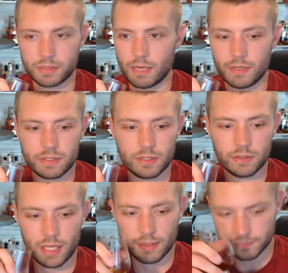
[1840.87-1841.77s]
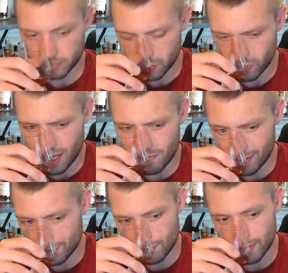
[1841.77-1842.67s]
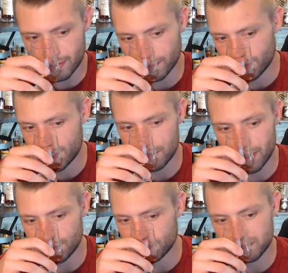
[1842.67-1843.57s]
used to do that. Trev, how you doing? Good to see you, bud.